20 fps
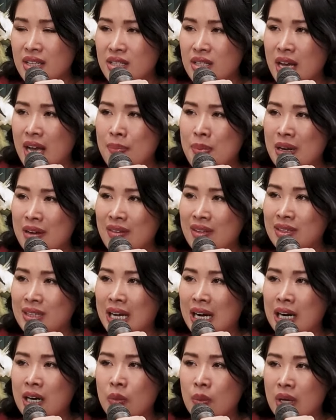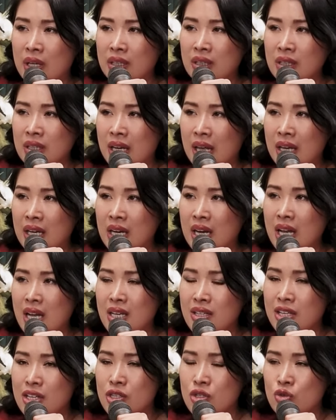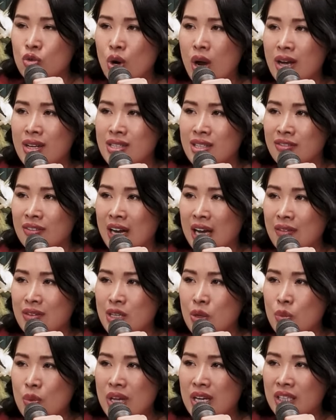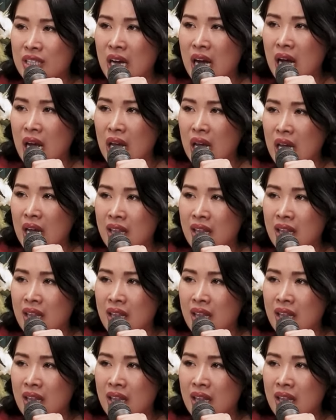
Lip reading: I believe in Darwin. The strong survive, the weak die.